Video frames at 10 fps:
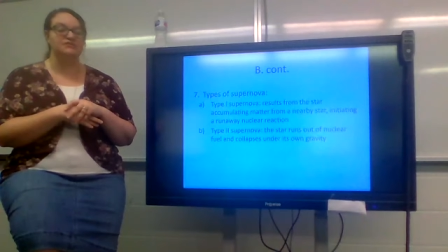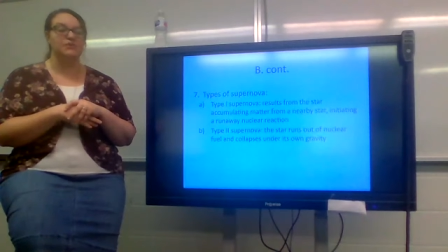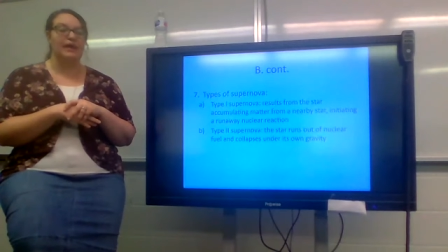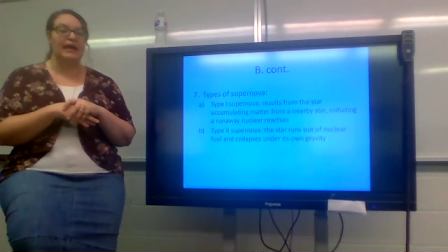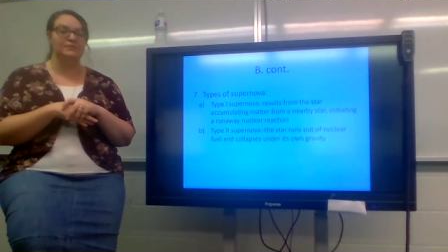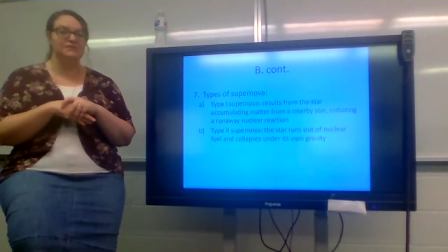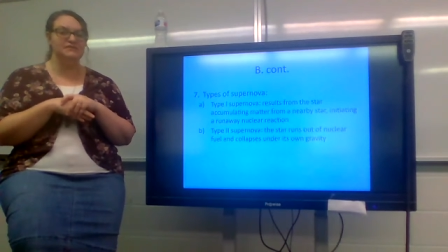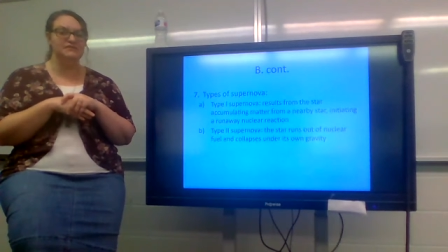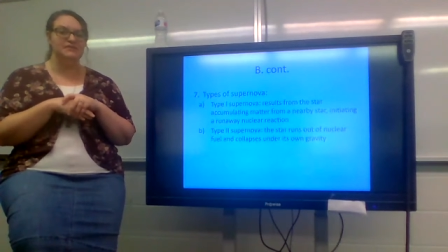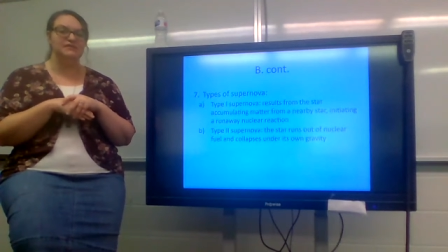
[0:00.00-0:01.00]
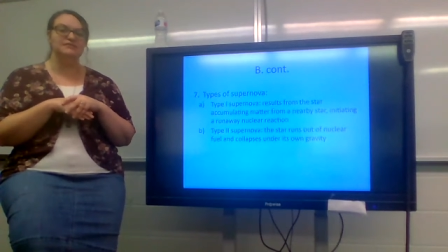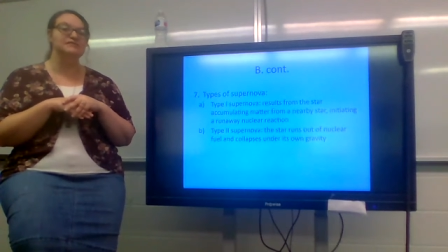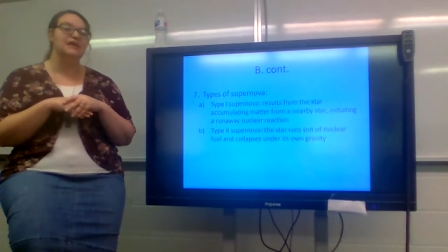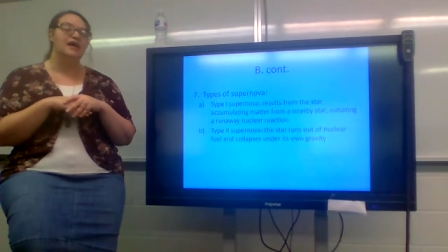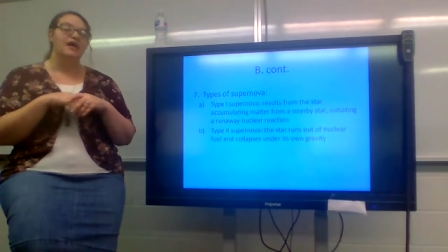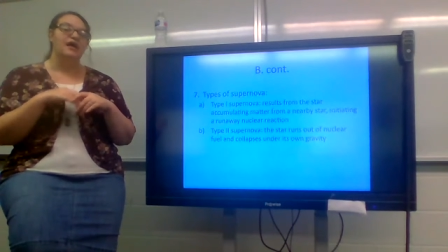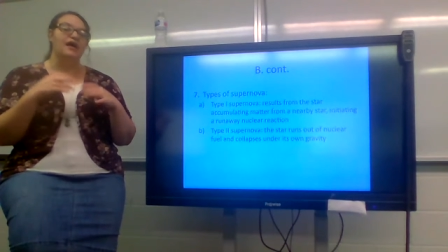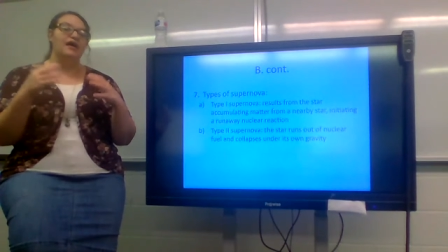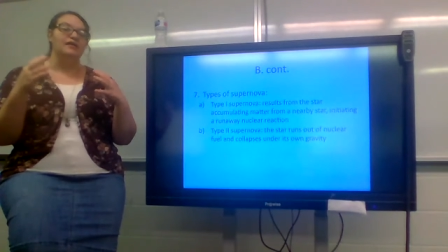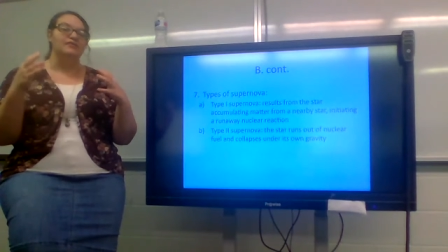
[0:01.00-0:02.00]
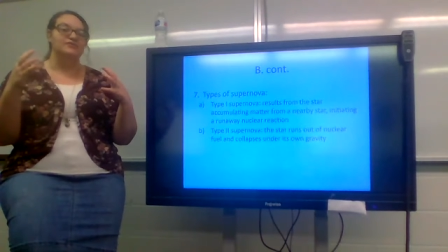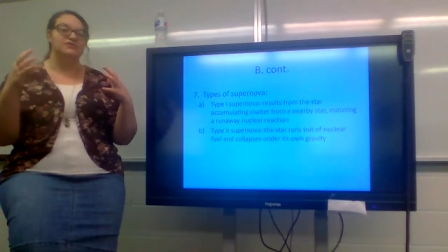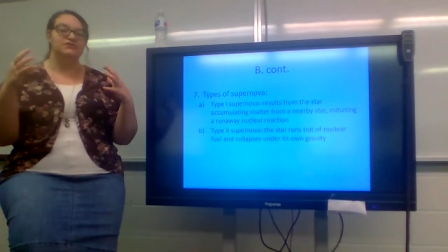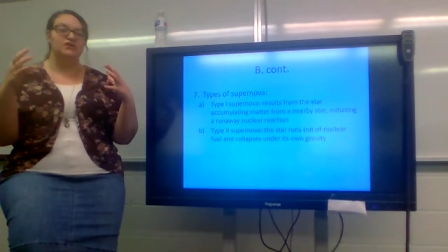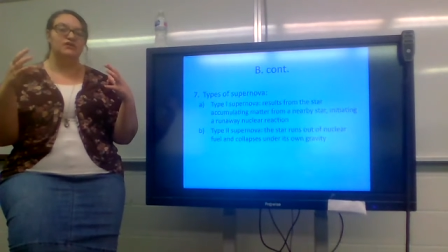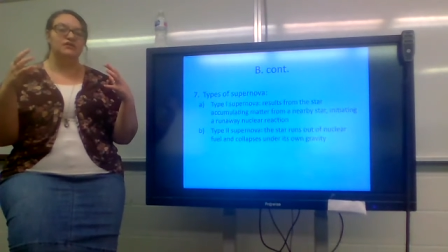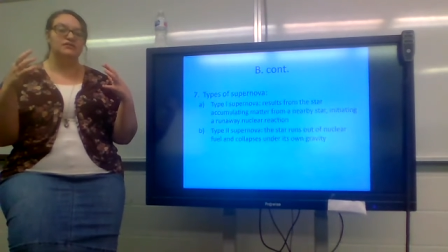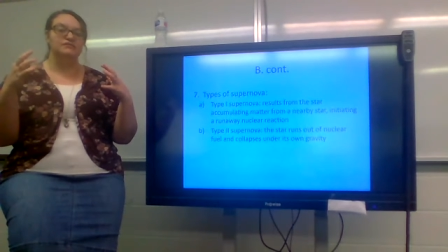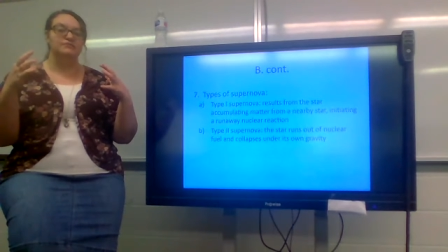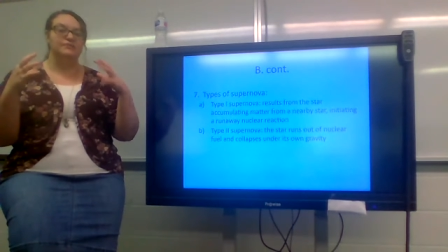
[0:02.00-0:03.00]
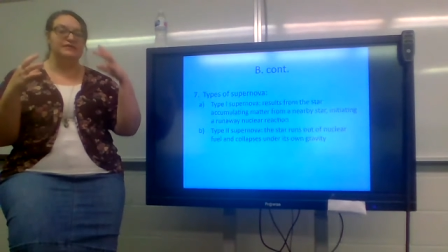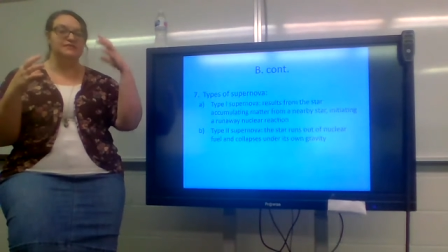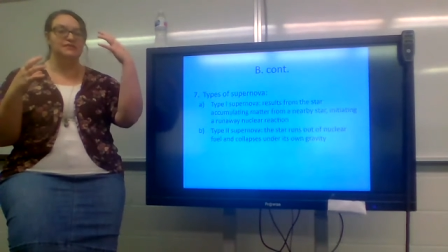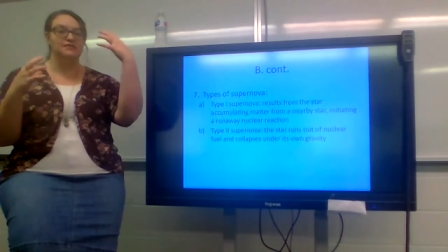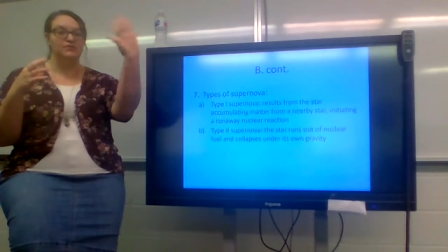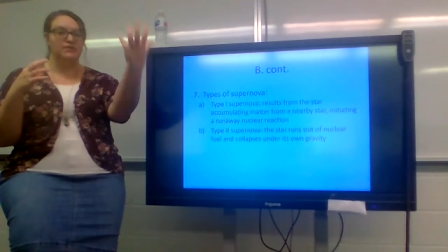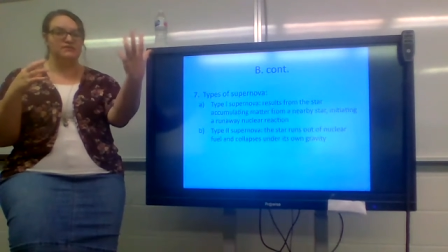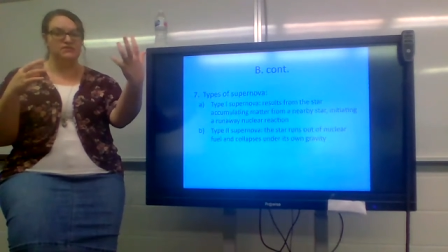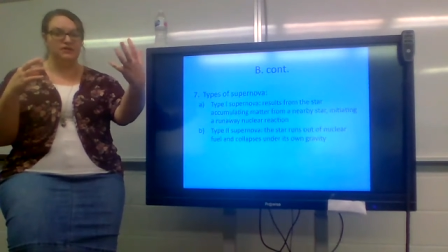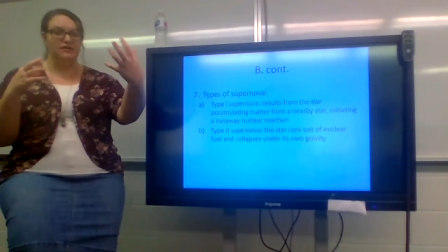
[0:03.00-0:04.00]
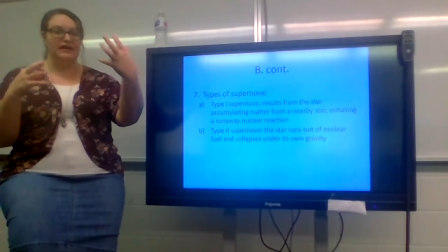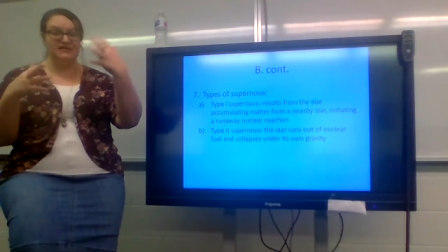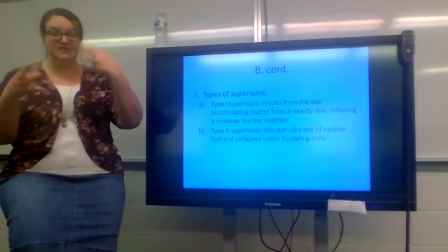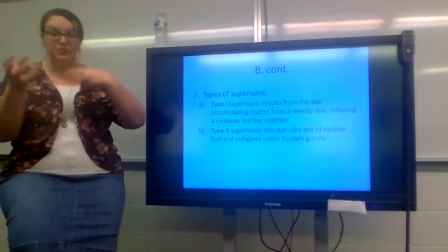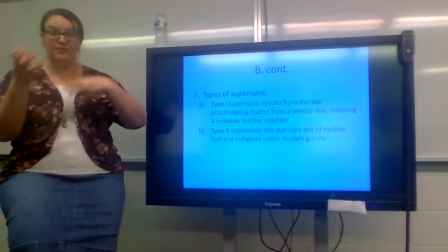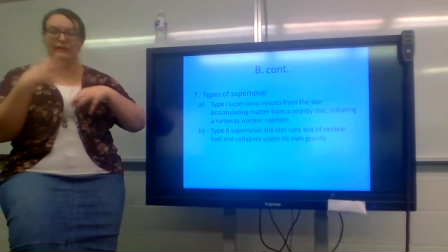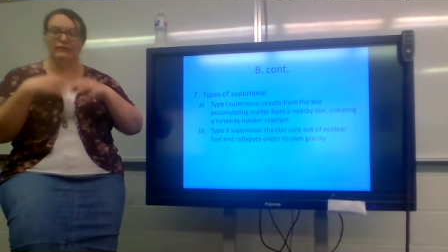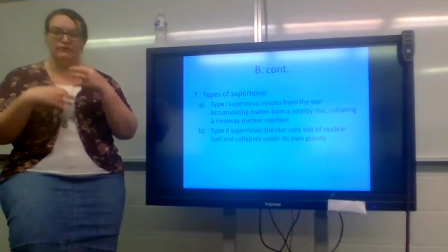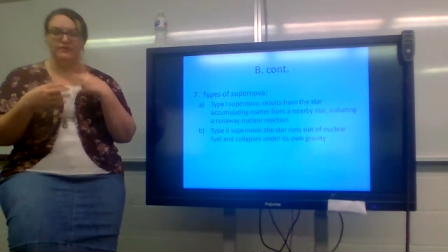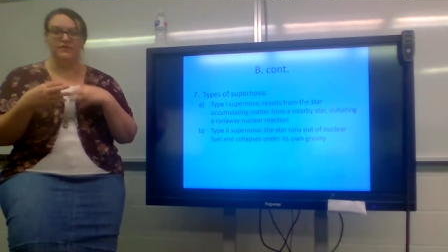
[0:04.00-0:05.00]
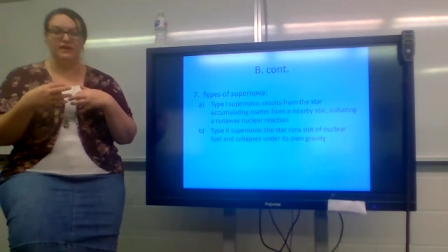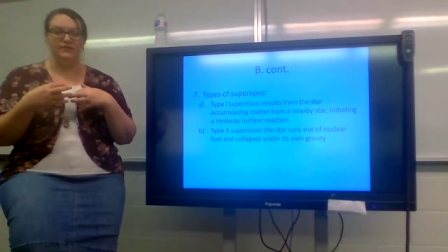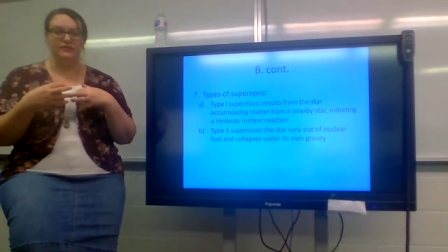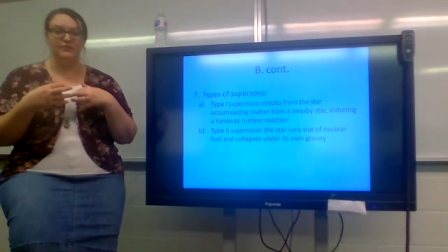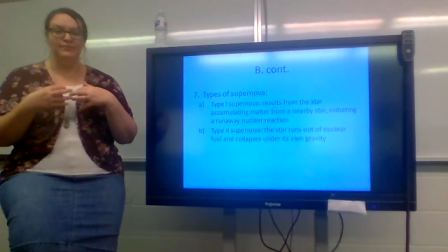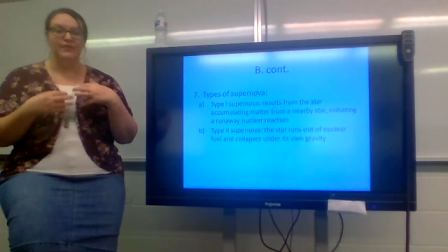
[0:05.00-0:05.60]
So what happens is uh, the star, basically one star has more power than the other,